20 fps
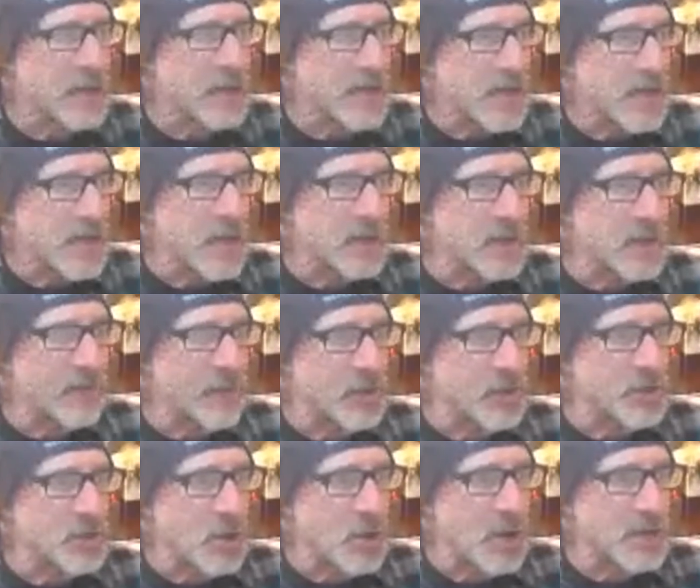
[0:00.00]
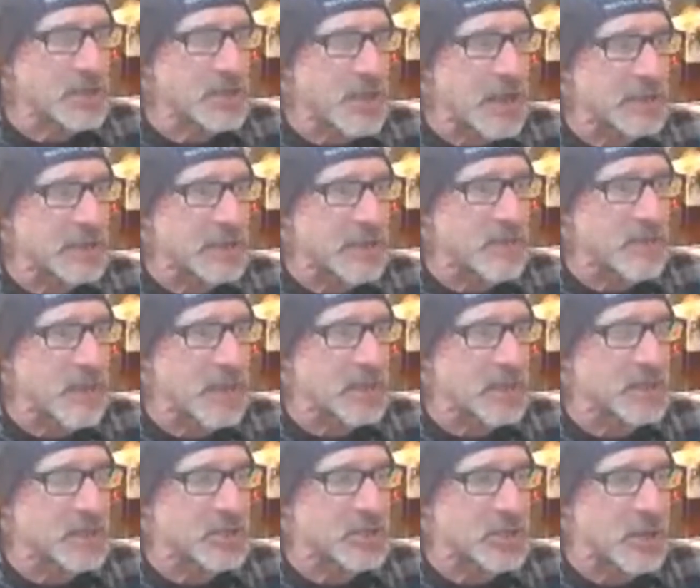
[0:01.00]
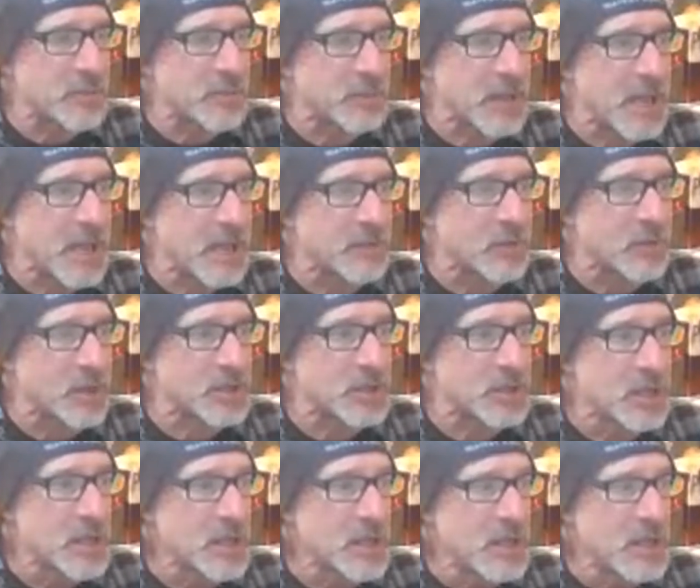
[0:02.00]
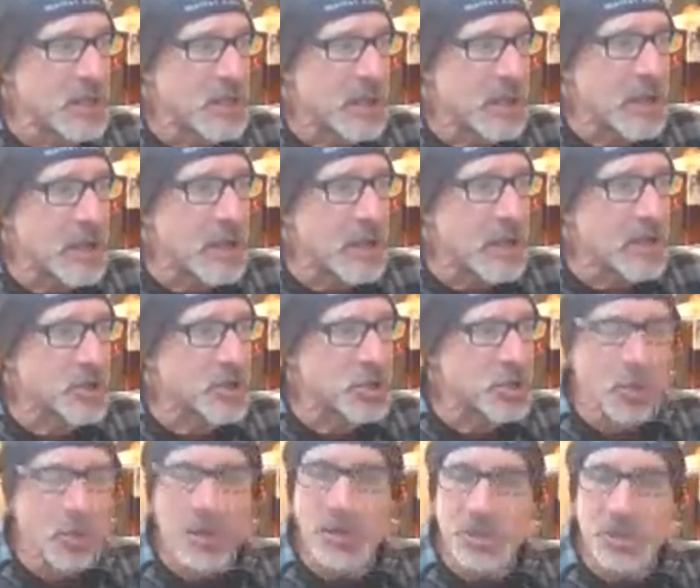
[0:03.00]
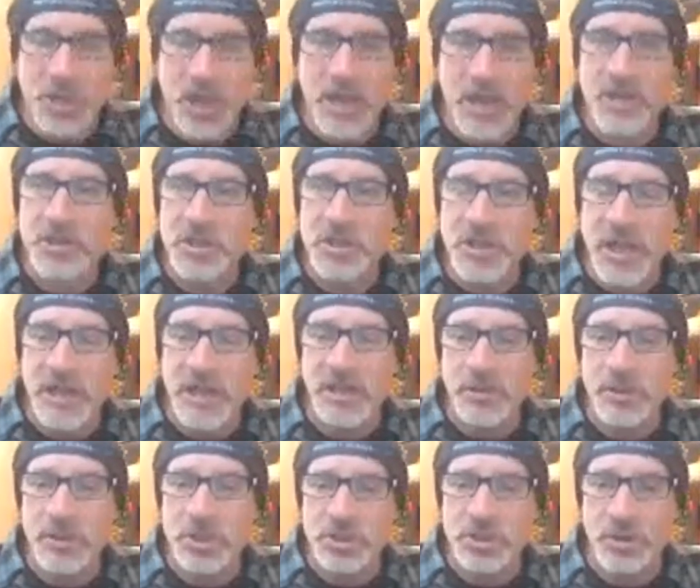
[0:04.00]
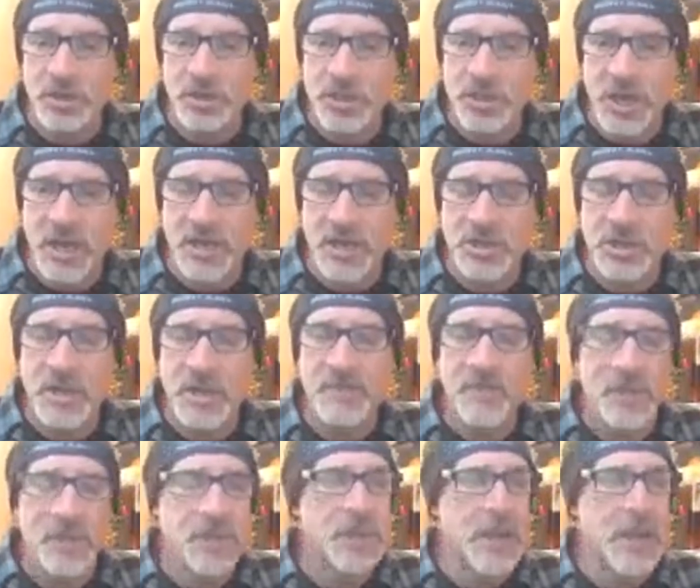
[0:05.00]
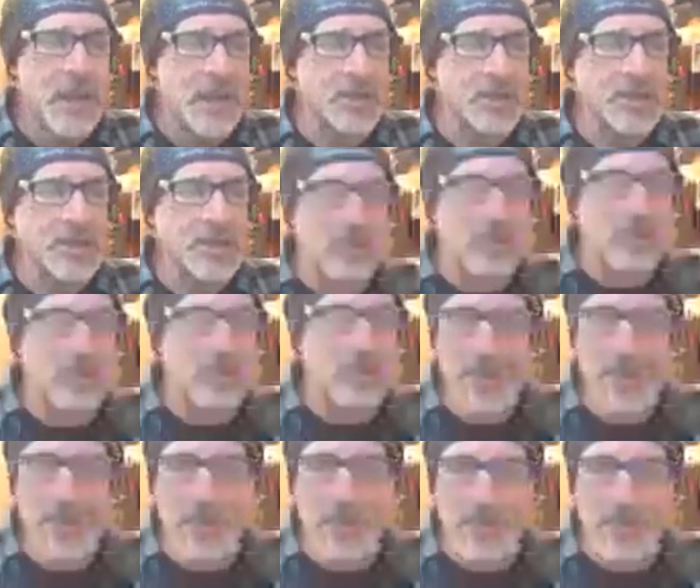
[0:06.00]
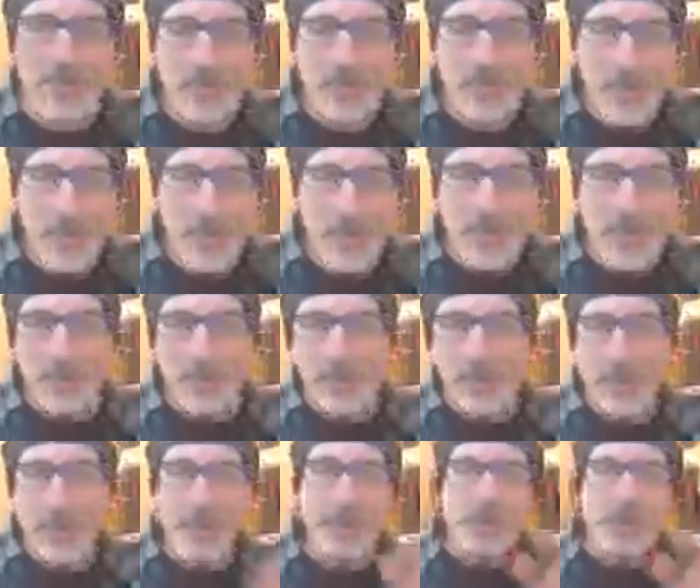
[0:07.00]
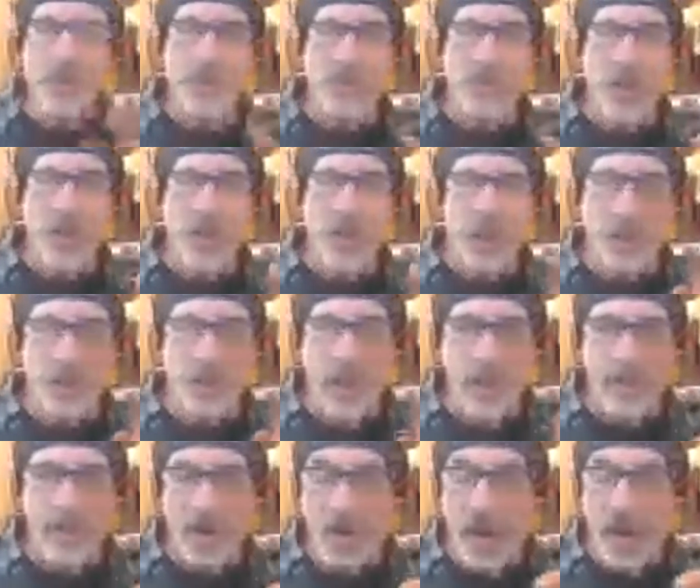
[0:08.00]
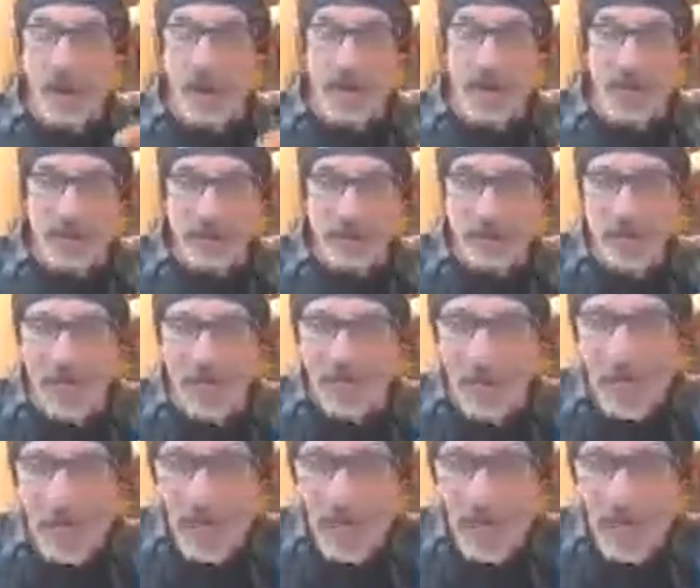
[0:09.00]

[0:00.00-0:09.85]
And the first contact I made in the skip land was Short Change. His handle was Short Change in Enns, Louisiana. And that was the first QSL card I ever got, and I still have it.